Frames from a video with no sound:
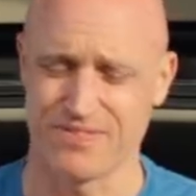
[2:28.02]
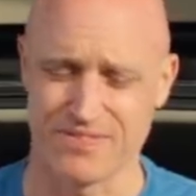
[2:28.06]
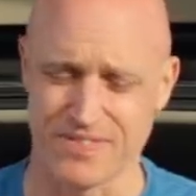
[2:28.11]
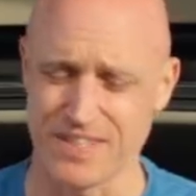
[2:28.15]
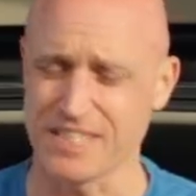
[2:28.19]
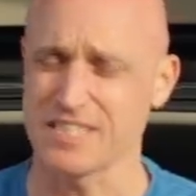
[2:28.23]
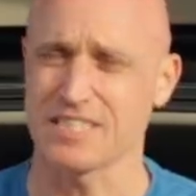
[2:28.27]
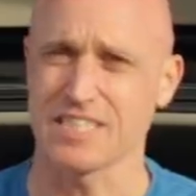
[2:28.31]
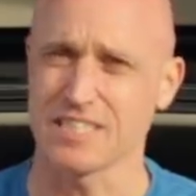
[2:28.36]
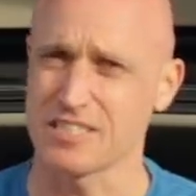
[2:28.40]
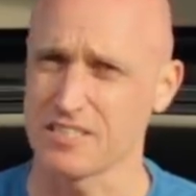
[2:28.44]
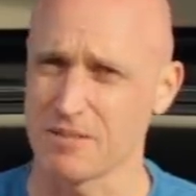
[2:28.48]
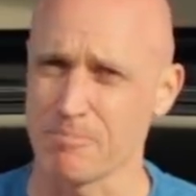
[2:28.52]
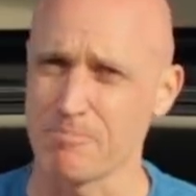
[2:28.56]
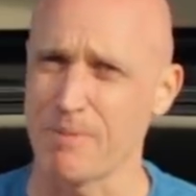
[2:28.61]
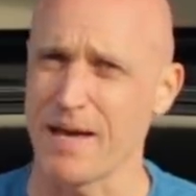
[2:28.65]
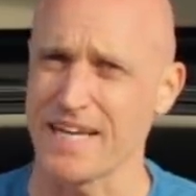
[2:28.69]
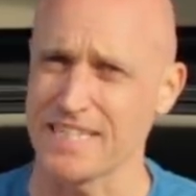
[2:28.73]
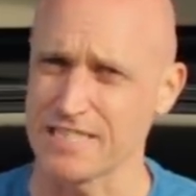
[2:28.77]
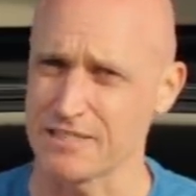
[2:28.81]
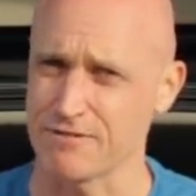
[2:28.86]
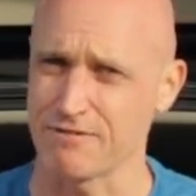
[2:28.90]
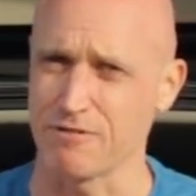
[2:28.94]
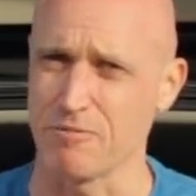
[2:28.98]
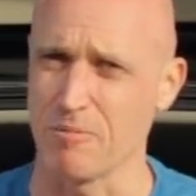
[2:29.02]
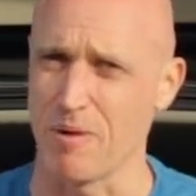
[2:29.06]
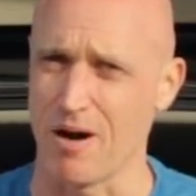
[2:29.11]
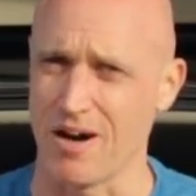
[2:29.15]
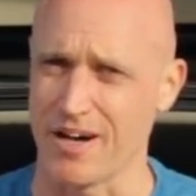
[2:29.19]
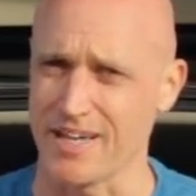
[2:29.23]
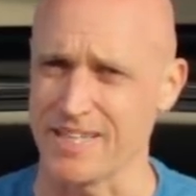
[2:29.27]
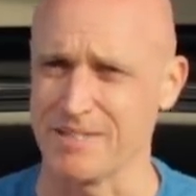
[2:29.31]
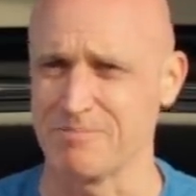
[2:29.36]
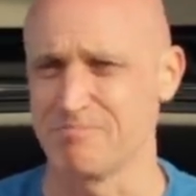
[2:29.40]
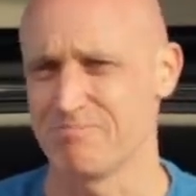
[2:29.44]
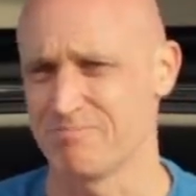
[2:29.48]
this is the base for
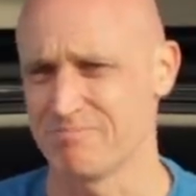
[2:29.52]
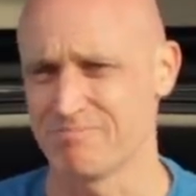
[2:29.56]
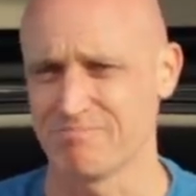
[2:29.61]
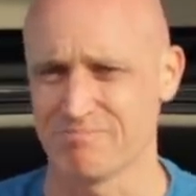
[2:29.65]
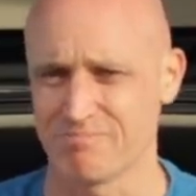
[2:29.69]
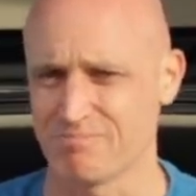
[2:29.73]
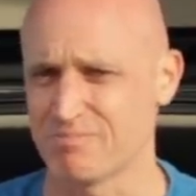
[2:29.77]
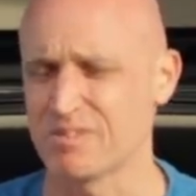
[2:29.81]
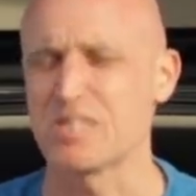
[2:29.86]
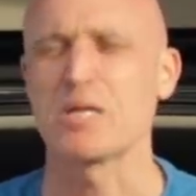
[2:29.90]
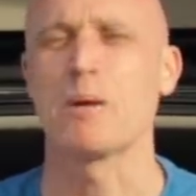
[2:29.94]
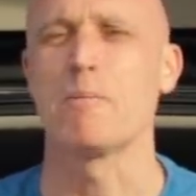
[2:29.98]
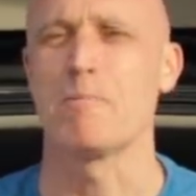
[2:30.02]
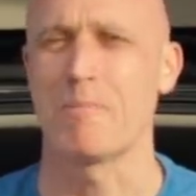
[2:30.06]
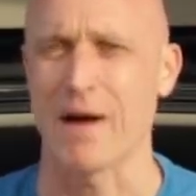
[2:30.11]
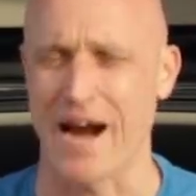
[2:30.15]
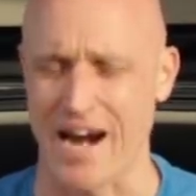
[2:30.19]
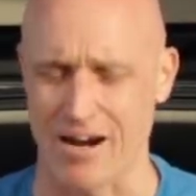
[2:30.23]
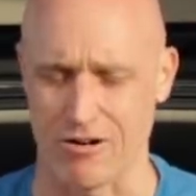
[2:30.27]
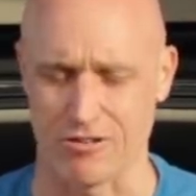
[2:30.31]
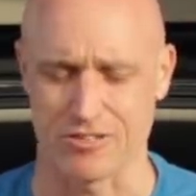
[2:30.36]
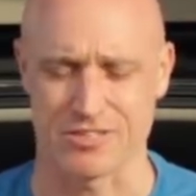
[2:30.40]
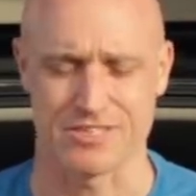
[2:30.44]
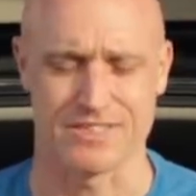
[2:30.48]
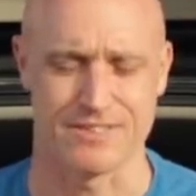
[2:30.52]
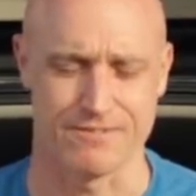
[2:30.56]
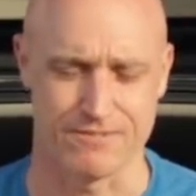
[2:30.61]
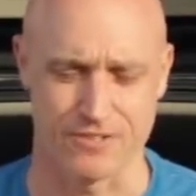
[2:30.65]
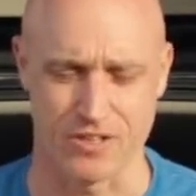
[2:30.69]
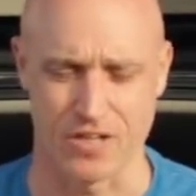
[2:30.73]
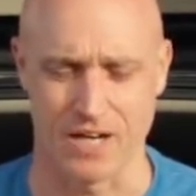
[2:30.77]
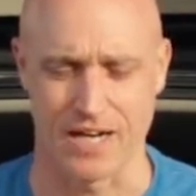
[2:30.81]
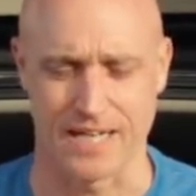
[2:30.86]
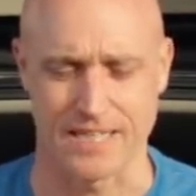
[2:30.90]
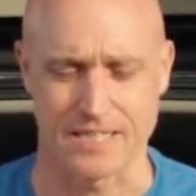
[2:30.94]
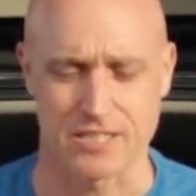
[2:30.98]
my comparison, if
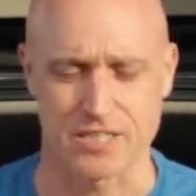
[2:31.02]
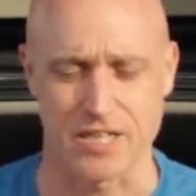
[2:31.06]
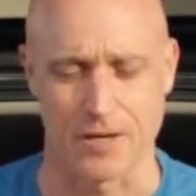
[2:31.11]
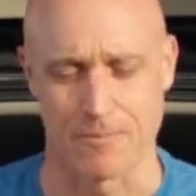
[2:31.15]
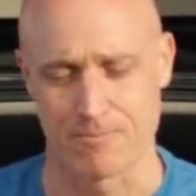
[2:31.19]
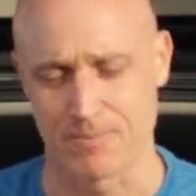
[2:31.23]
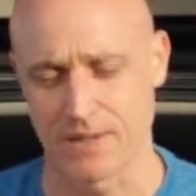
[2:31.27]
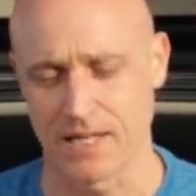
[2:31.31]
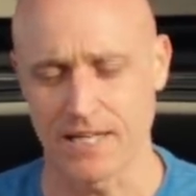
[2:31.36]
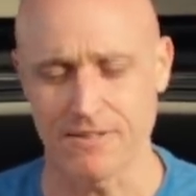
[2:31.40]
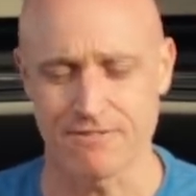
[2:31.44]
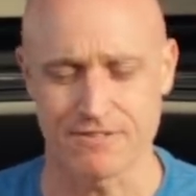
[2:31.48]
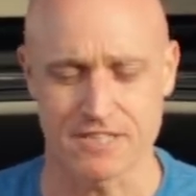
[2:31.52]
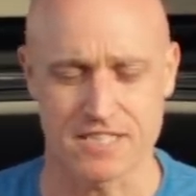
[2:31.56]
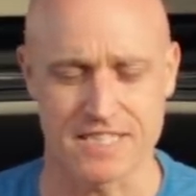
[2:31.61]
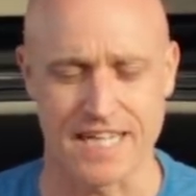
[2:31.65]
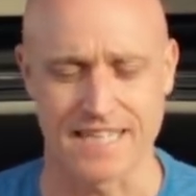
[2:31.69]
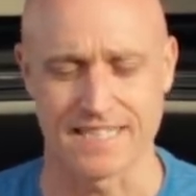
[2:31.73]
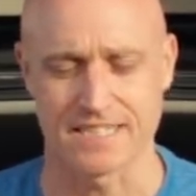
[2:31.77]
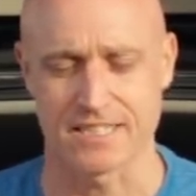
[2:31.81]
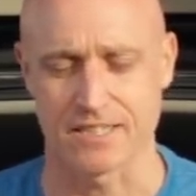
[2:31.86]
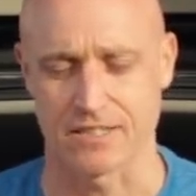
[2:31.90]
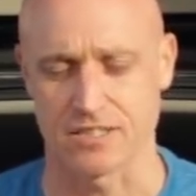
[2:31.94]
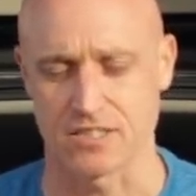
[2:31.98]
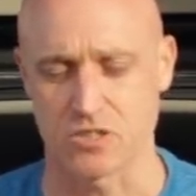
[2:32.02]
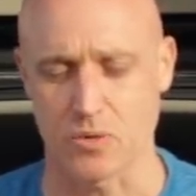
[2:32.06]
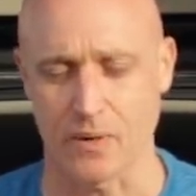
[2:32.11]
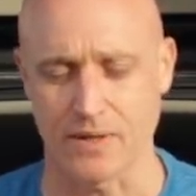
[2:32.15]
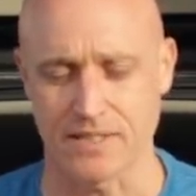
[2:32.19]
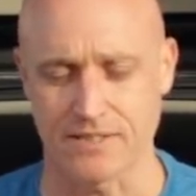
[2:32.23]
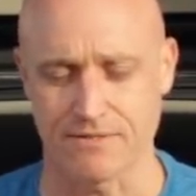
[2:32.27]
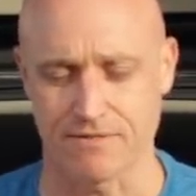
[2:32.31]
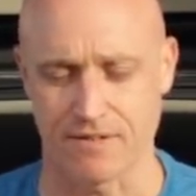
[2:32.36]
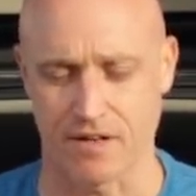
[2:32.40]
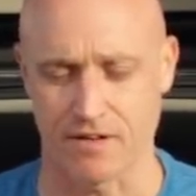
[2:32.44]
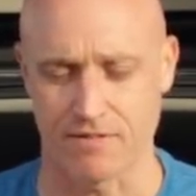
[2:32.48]
you like. So Leaf Ascenta,
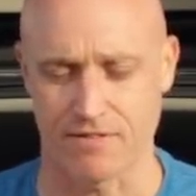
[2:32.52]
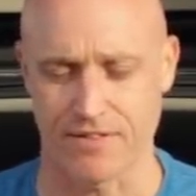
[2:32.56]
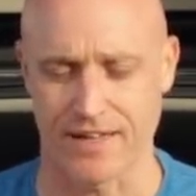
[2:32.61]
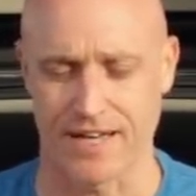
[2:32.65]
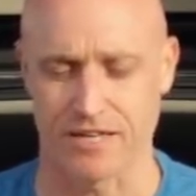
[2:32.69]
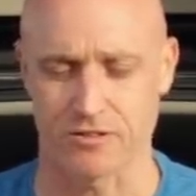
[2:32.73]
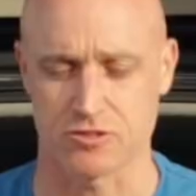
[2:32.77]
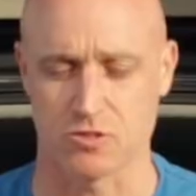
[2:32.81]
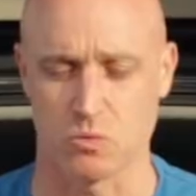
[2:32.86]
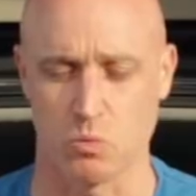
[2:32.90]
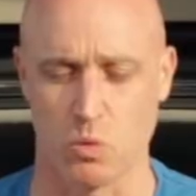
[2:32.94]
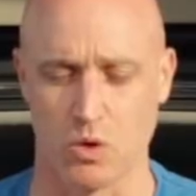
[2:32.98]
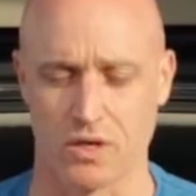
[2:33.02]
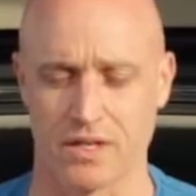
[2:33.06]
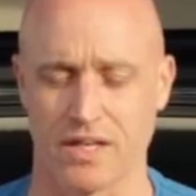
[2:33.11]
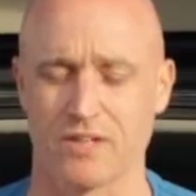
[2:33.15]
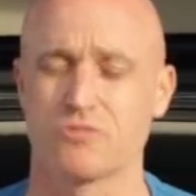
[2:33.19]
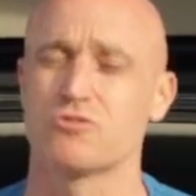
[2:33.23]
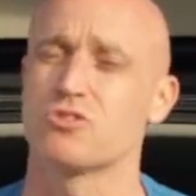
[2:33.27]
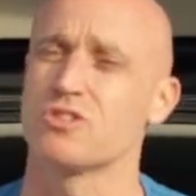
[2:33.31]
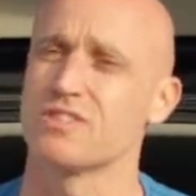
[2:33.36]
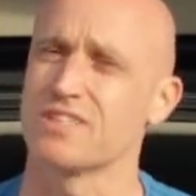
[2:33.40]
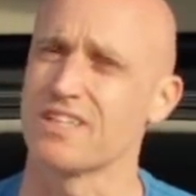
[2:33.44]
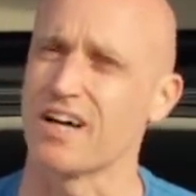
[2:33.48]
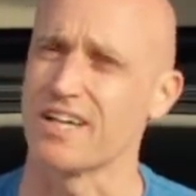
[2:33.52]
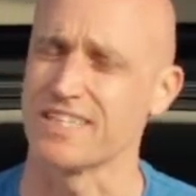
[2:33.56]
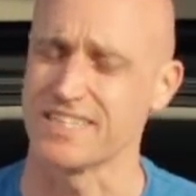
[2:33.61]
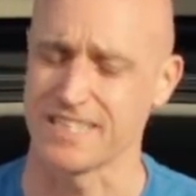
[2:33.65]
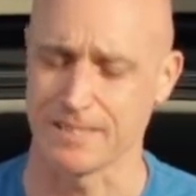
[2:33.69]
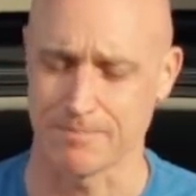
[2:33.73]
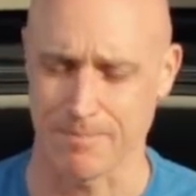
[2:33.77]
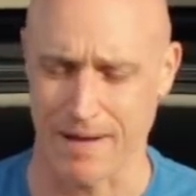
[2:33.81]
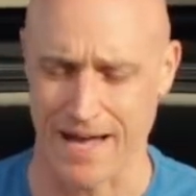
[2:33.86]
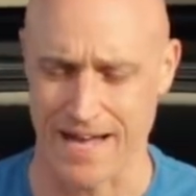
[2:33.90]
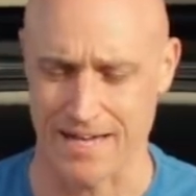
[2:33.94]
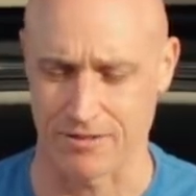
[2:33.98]

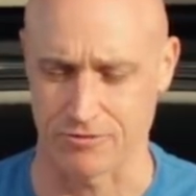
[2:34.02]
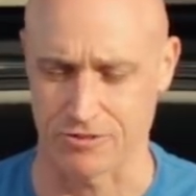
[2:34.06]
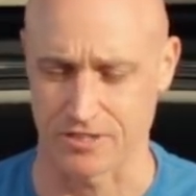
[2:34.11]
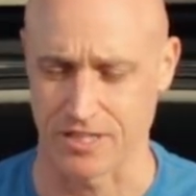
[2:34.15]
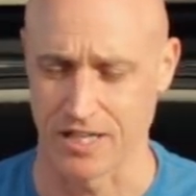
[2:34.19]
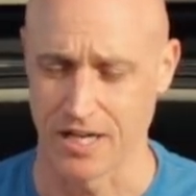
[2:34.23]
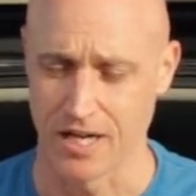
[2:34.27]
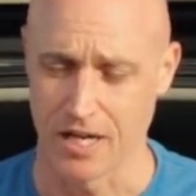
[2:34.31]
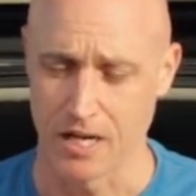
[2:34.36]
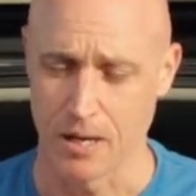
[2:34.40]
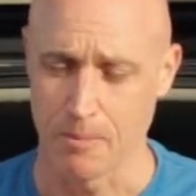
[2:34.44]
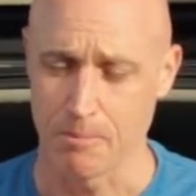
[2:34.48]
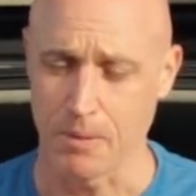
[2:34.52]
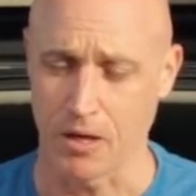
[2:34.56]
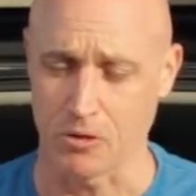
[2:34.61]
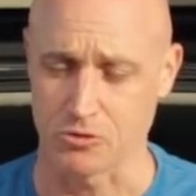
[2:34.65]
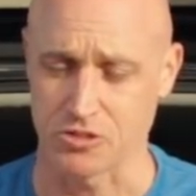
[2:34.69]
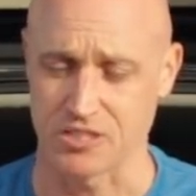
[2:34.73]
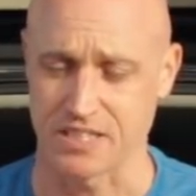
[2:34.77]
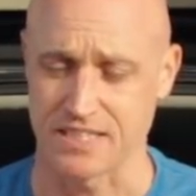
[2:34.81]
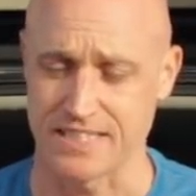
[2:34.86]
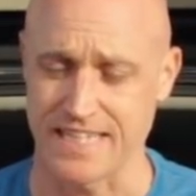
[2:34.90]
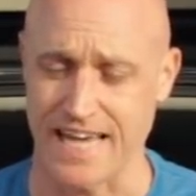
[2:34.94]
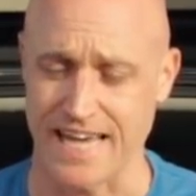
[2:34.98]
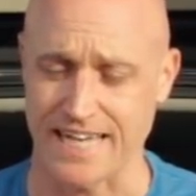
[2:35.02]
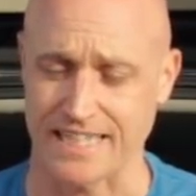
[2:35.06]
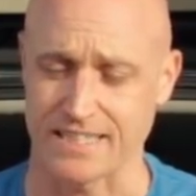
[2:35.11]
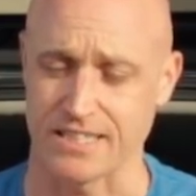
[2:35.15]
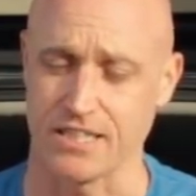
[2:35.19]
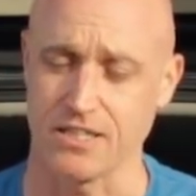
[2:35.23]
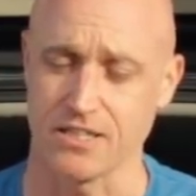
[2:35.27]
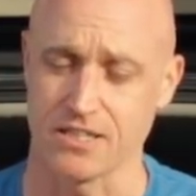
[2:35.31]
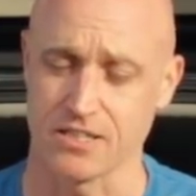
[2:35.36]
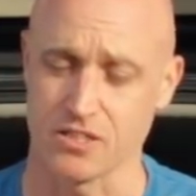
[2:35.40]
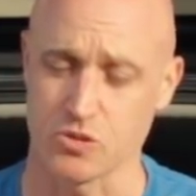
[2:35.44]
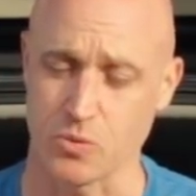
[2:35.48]
£25,190. Pulsar
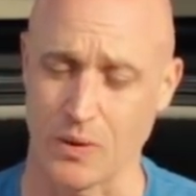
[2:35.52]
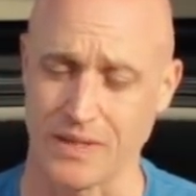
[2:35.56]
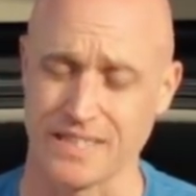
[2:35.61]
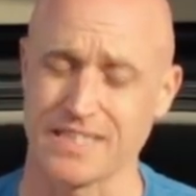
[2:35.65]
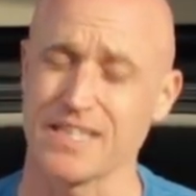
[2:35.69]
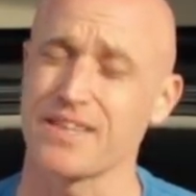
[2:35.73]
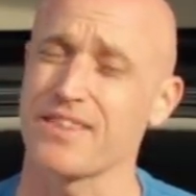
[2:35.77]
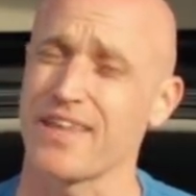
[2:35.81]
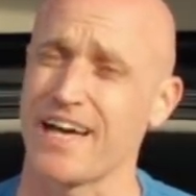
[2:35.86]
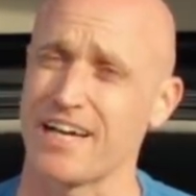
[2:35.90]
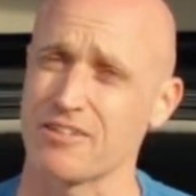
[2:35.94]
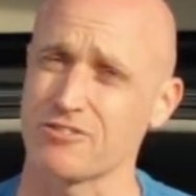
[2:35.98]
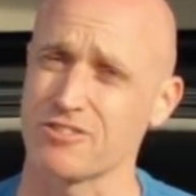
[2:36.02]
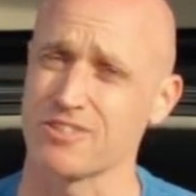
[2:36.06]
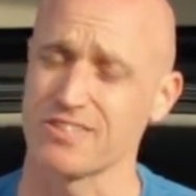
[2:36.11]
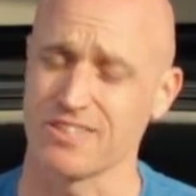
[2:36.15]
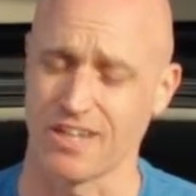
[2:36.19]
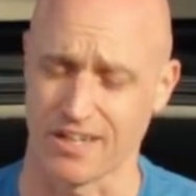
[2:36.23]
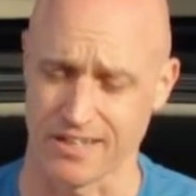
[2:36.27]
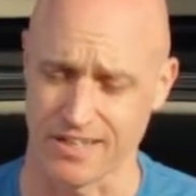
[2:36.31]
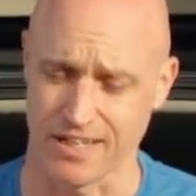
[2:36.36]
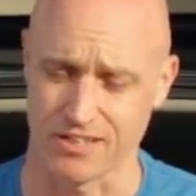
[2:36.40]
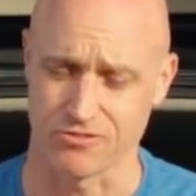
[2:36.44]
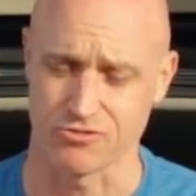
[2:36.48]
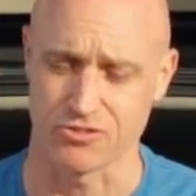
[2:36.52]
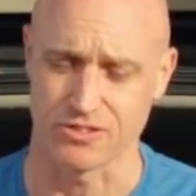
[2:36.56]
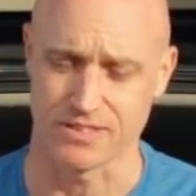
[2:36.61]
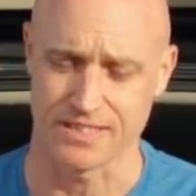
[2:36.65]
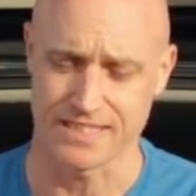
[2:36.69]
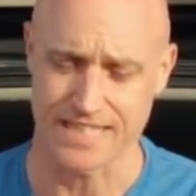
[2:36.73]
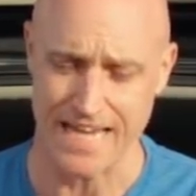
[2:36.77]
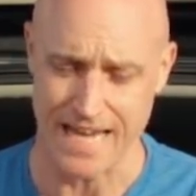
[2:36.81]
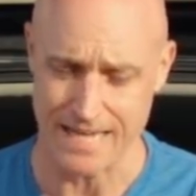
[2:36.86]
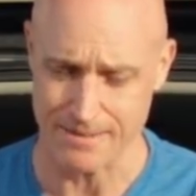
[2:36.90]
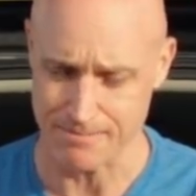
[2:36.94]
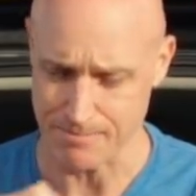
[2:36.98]
Tecna,
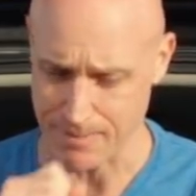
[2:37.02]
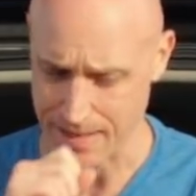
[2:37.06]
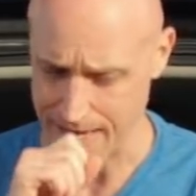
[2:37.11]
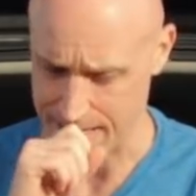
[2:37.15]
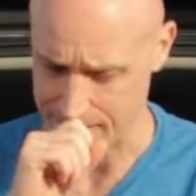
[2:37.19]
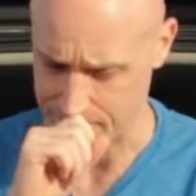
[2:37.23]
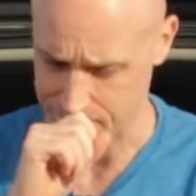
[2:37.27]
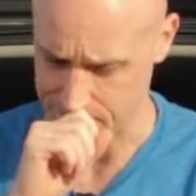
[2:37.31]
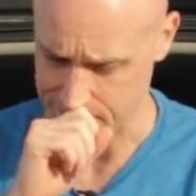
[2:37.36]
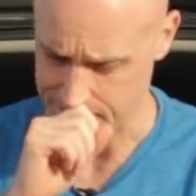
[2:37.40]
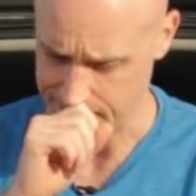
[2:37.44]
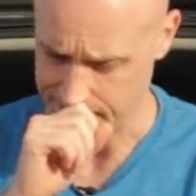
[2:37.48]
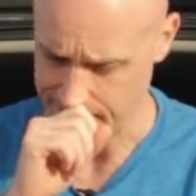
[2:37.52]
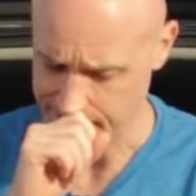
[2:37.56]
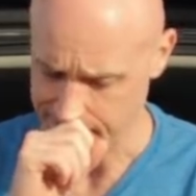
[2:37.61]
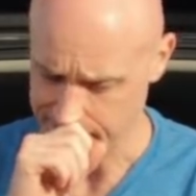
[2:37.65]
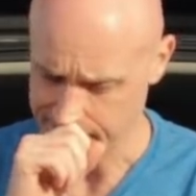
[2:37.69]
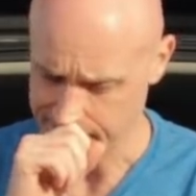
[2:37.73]
£20,910.